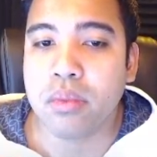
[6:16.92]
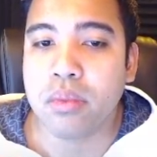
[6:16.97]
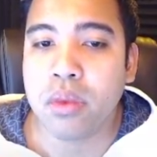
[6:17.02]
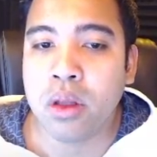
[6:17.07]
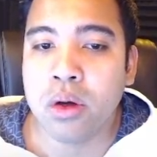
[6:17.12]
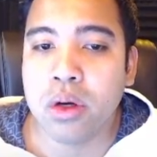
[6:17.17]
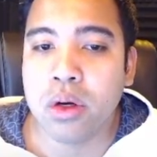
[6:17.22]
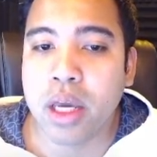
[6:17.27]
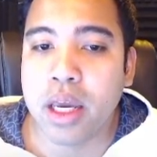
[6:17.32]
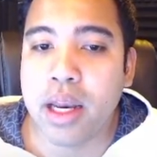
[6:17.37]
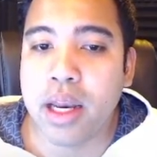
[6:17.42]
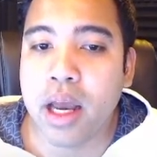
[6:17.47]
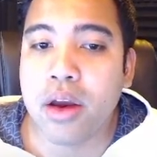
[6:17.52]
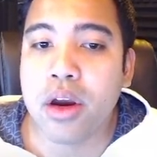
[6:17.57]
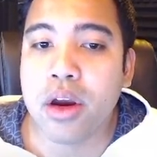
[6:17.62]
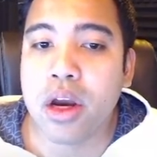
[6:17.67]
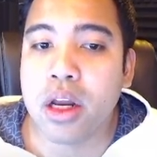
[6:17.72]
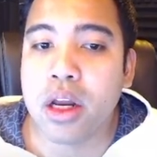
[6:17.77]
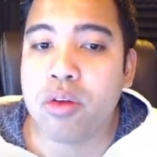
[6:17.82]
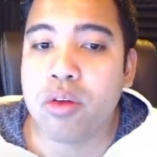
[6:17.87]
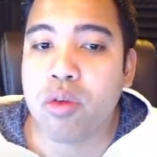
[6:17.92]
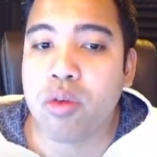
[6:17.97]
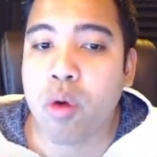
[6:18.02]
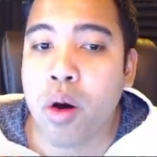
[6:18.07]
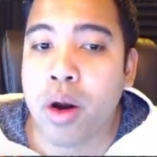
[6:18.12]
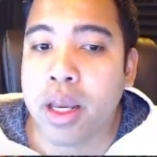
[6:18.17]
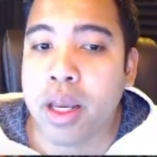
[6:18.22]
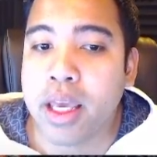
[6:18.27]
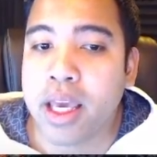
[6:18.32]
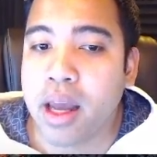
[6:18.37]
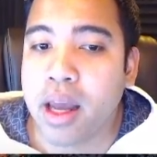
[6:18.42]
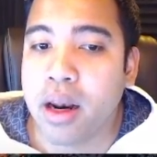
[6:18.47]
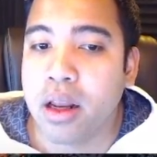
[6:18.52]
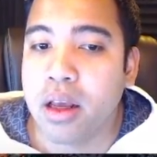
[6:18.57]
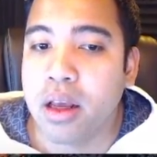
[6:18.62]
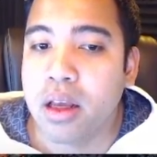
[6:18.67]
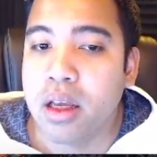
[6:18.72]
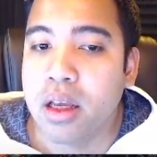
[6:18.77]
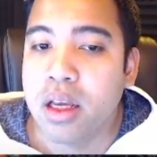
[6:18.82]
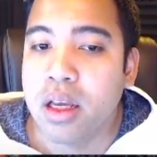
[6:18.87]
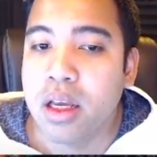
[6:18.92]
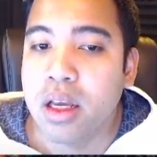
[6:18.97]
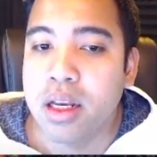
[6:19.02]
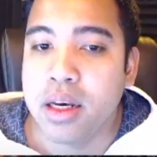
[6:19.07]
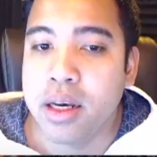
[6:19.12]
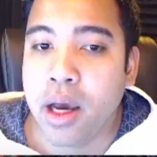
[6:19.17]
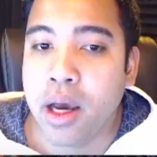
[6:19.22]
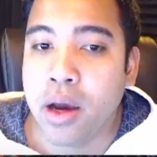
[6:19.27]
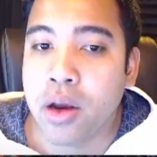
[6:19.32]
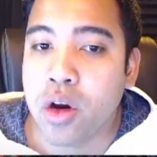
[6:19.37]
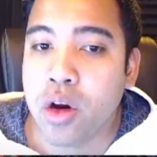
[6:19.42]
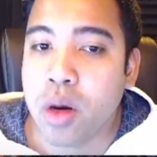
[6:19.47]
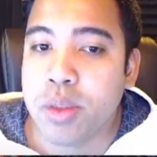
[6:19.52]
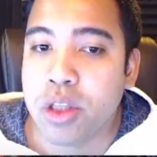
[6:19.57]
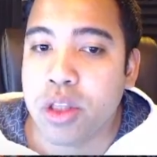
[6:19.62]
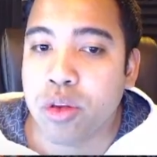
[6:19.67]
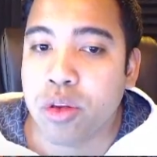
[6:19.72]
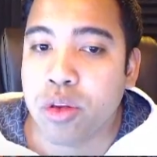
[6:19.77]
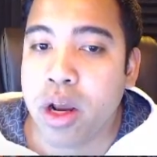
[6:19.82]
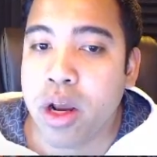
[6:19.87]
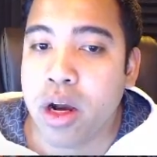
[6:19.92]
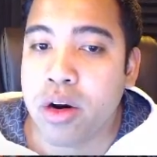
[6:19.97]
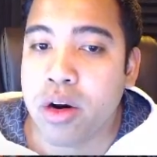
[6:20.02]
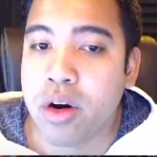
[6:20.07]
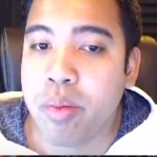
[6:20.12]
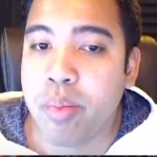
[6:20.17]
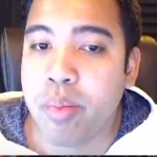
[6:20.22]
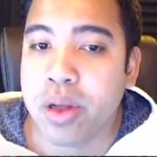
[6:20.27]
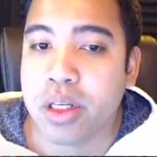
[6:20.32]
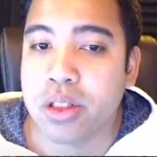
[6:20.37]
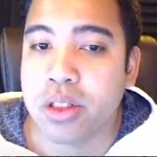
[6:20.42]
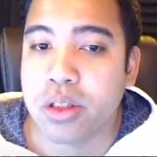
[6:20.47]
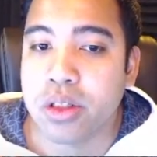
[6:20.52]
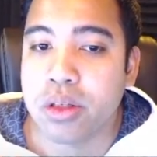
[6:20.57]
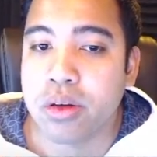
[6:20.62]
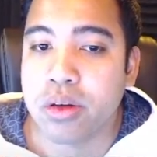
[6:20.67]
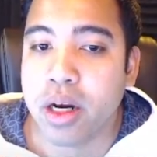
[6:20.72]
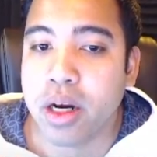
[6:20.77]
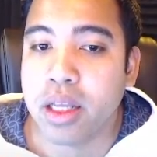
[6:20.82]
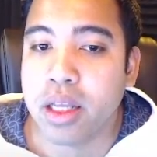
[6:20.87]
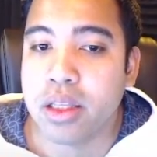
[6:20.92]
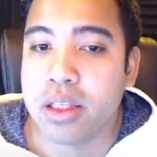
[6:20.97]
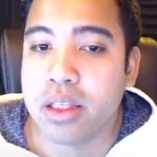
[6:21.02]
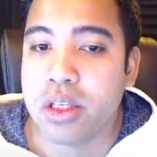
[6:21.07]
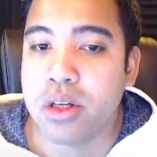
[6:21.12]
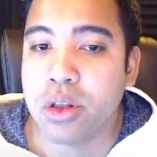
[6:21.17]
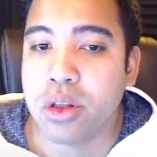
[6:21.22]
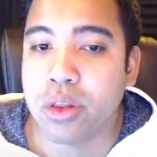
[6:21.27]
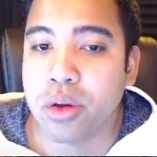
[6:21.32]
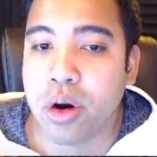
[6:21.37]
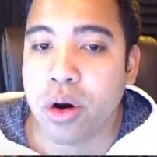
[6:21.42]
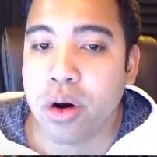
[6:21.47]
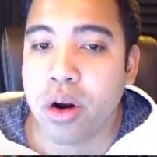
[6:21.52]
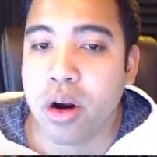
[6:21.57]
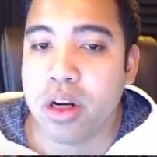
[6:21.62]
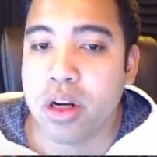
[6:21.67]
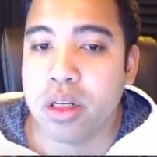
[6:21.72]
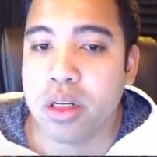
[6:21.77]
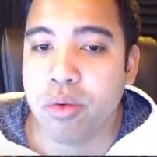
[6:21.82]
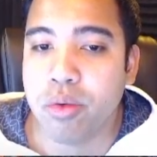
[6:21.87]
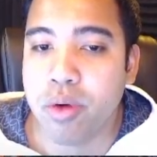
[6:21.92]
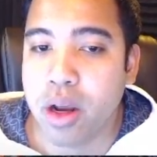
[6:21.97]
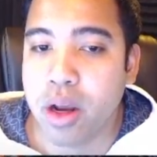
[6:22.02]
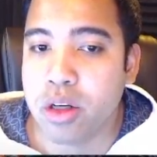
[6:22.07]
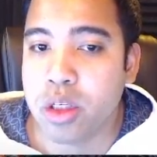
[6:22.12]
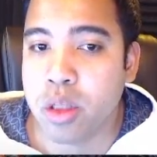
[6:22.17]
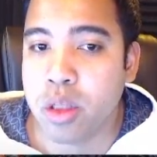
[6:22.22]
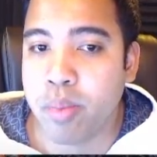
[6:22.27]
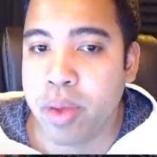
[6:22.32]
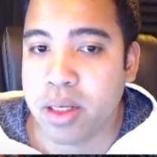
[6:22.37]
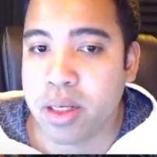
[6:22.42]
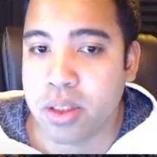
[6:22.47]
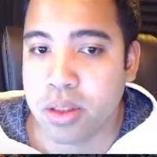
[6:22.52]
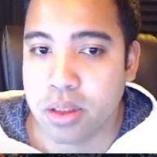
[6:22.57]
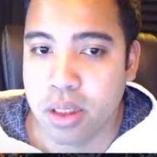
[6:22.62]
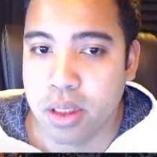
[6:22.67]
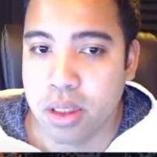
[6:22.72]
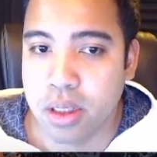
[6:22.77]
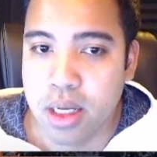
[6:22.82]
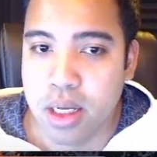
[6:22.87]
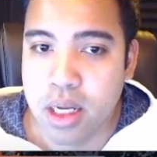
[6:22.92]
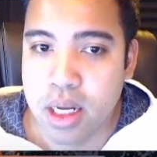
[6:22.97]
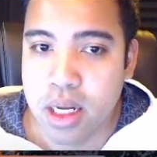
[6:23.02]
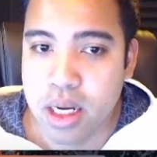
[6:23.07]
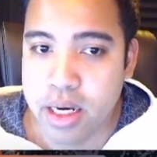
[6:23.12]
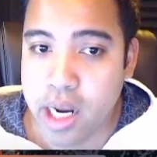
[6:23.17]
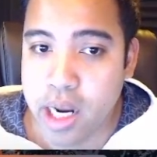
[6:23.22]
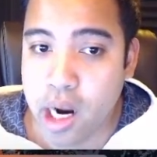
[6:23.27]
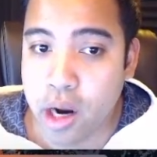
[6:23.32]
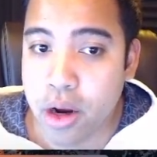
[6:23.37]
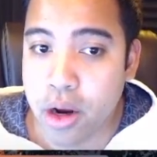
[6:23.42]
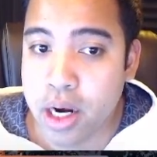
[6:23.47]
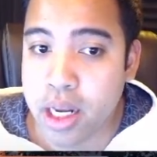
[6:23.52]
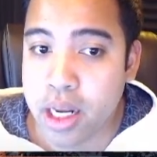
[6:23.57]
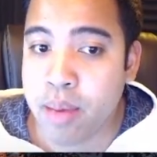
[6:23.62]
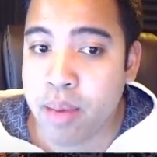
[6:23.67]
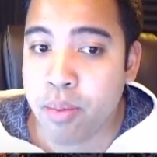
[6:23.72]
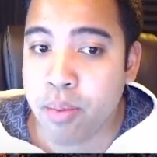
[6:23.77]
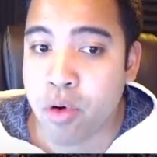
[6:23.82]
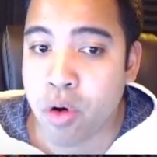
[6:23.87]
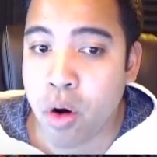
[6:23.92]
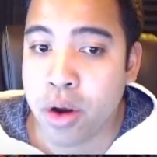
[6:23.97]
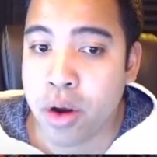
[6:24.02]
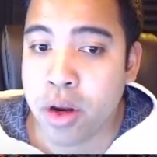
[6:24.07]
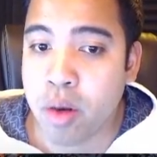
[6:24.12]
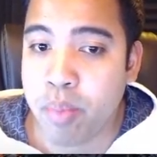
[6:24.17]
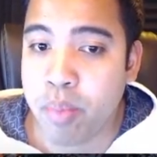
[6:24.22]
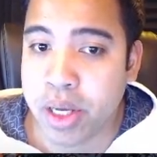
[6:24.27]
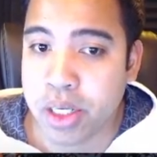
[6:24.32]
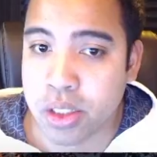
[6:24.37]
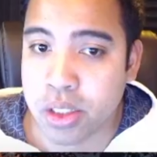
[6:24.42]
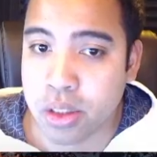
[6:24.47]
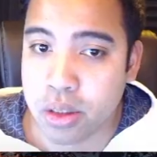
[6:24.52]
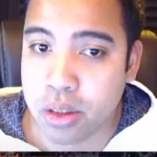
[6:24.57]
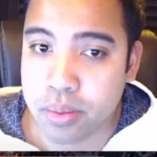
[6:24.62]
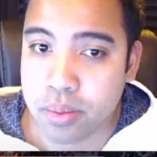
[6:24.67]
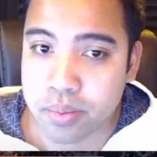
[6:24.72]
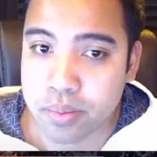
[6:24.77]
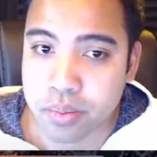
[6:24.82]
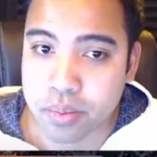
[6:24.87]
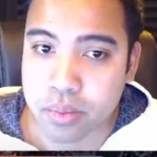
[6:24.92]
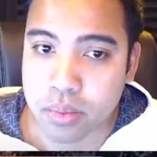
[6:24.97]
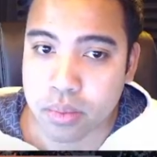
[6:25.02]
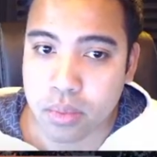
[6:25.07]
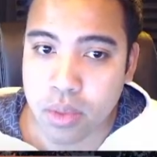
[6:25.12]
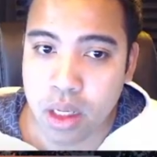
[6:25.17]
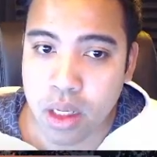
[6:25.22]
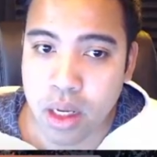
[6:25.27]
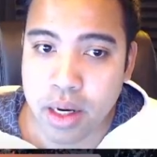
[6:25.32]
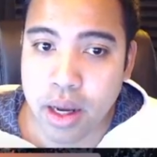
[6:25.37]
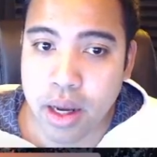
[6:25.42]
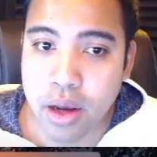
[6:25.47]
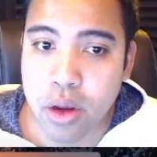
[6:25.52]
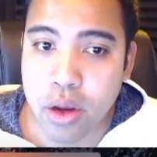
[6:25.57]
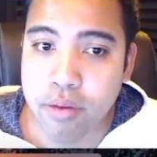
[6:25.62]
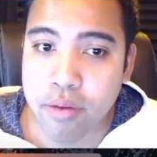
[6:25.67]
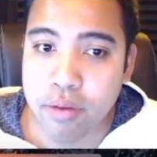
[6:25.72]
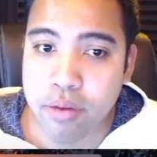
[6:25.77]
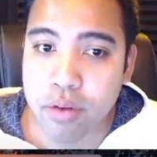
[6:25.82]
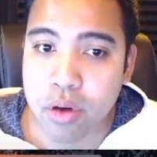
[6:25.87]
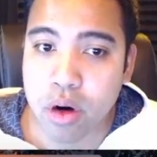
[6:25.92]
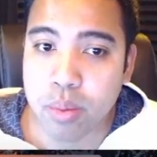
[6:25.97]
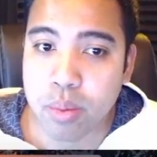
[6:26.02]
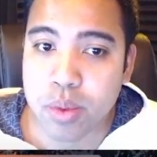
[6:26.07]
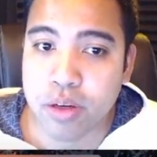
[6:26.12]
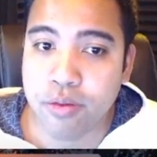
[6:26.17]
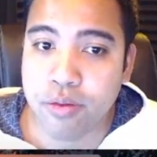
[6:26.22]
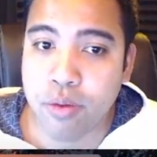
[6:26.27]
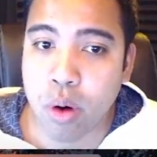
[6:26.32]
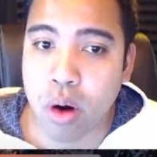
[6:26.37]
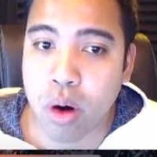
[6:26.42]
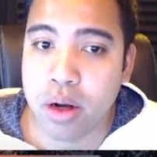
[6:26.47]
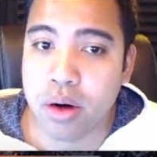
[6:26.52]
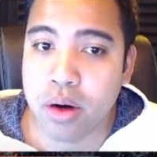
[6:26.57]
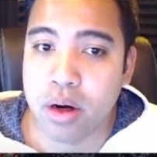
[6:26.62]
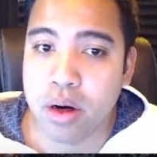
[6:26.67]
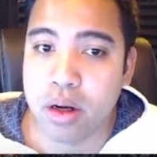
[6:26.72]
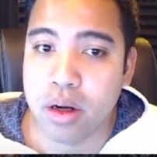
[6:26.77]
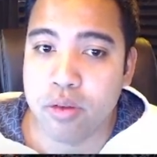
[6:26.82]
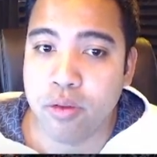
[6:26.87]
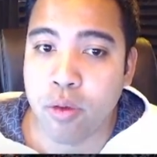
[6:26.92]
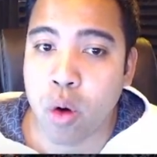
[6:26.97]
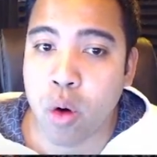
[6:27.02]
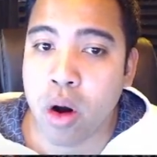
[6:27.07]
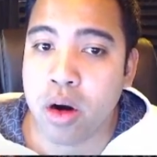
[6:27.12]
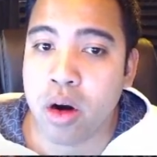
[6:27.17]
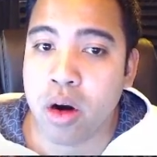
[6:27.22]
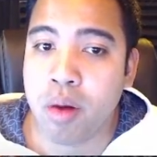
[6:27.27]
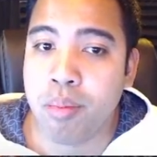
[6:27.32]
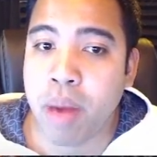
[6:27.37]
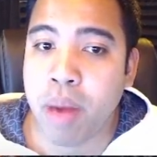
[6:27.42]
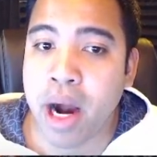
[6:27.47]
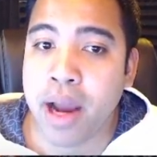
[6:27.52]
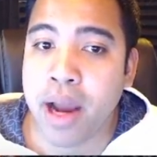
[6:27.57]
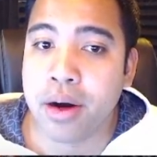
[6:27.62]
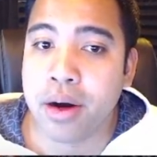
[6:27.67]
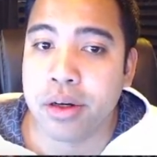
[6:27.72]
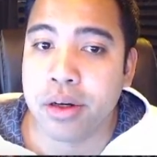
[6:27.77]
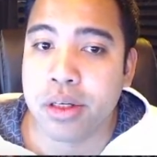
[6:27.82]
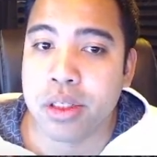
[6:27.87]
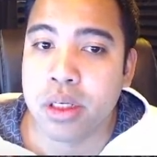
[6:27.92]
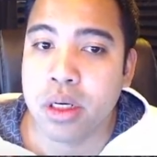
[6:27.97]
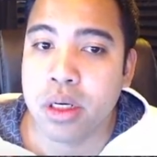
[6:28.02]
Okay, now you're going to grow it again. Now you're up to 300 pixels, right? This is your 300th pixel. Now you're going to keep growing your pixel. Now you're up to 400 buyers,